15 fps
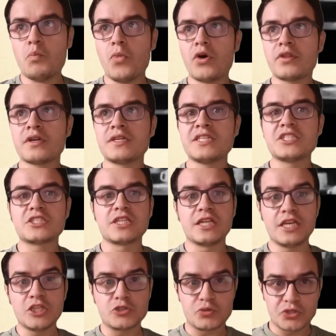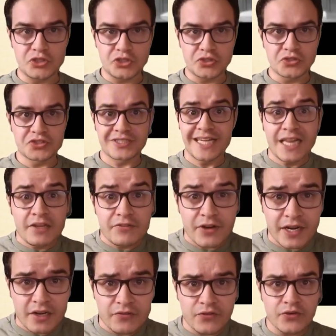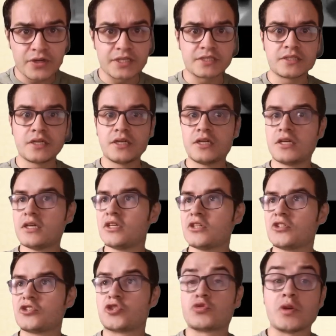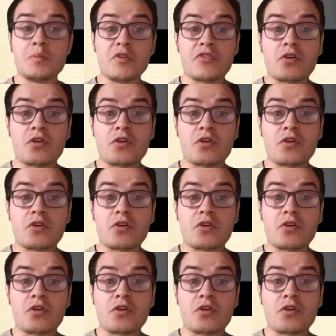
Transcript: modernist literature, celebrated for its stream